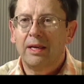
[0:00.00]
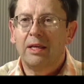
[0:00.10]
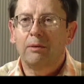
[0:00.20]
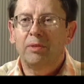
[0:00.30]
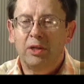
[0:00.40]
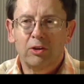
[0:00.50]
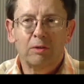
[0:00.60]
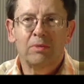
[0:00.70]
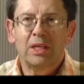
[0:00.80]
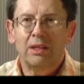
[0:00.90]
it appeared to
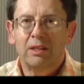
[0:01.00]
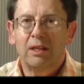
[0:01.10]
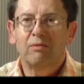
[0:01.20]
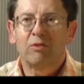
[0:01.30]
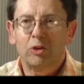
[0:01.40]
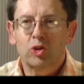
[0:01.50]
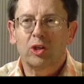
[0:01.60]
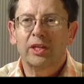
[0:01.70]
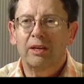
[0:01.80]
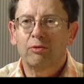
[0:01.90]
me that
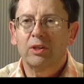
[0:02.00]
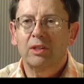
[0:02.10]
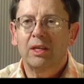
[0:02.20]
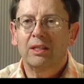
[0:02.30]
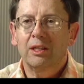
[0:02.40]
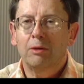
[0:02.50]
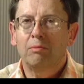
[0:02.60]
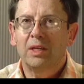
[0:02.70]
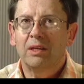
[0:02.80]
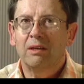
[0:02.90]
virtually everything
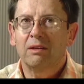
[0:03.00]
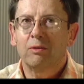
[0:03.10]
that